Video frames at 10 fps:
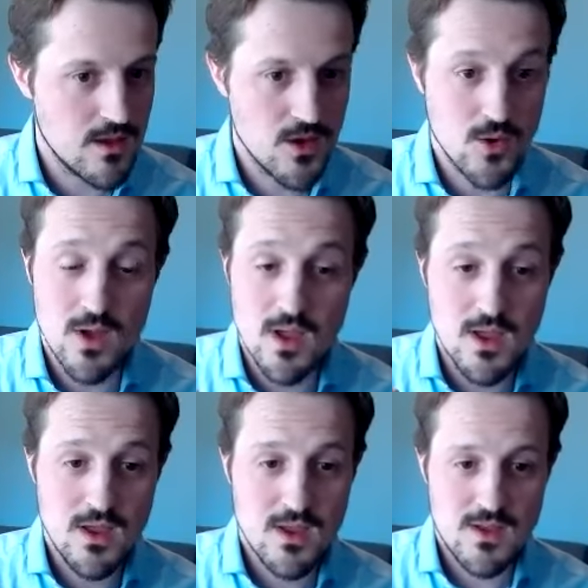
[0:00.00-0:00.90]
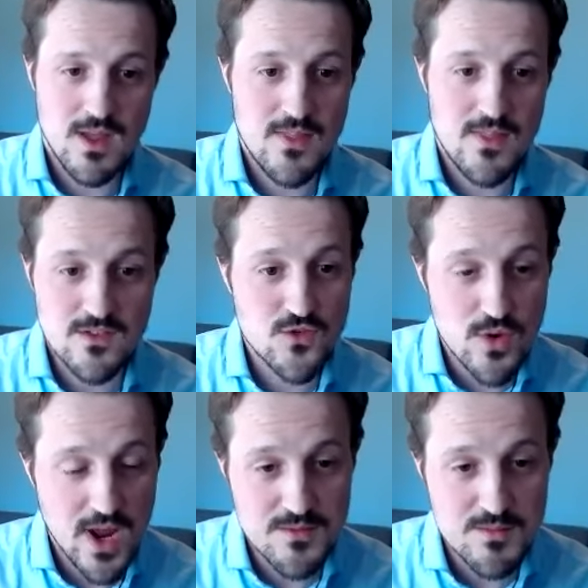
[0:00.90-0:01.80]
And that
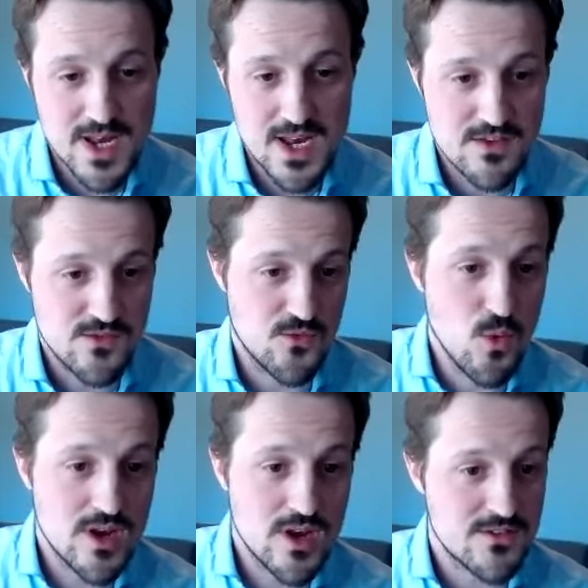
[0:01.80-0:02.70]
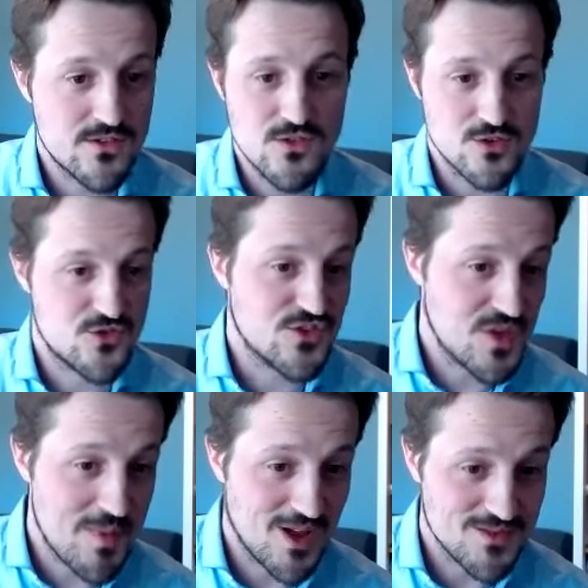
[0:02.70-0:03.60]
story has many lessons. One, it's not just
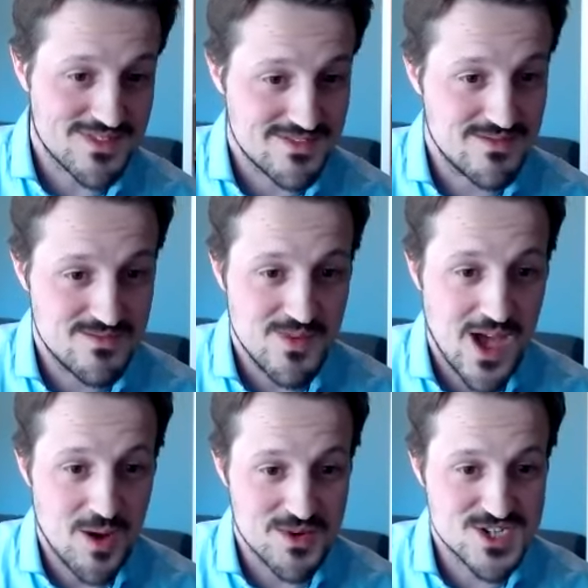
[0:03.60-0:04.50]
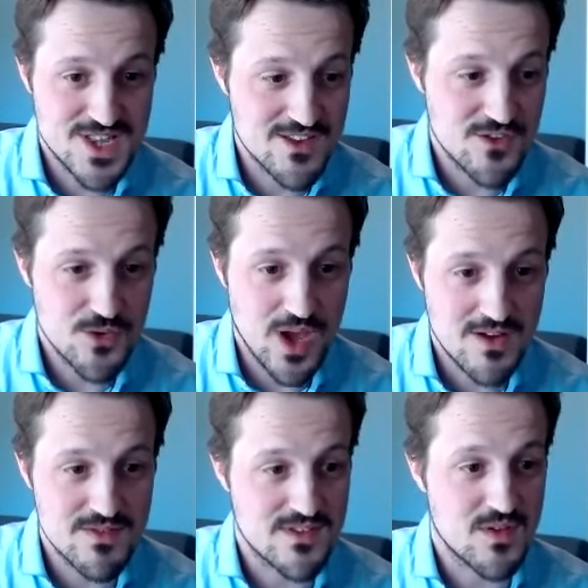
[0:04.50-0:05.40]
about how much data you
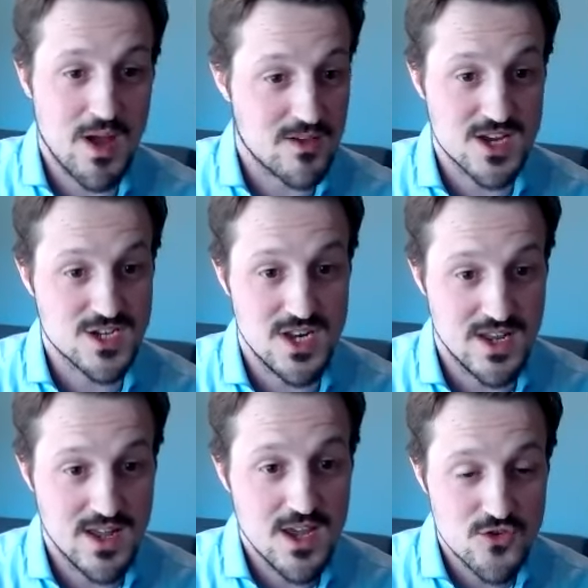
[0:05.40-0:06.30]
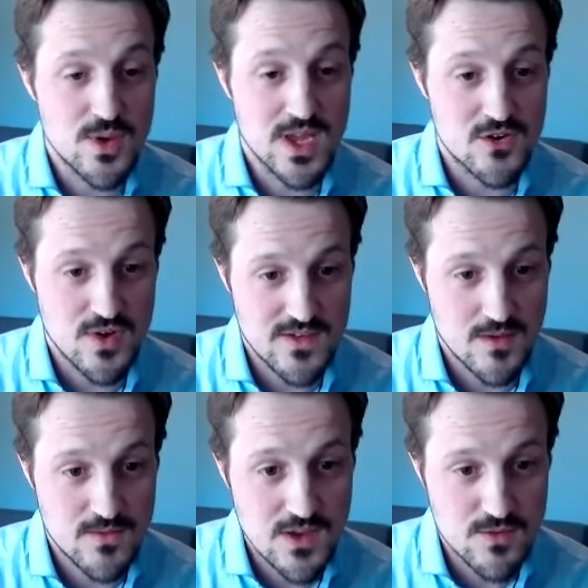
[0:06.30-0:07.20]
have, it's about actually doing
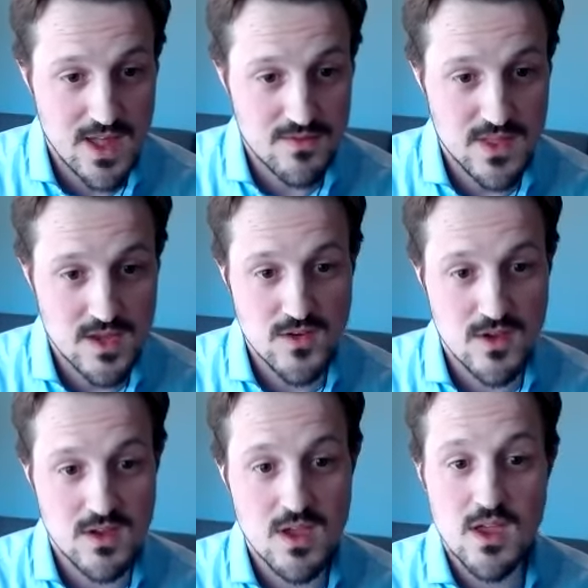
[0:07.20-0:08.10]
interesting things with that data.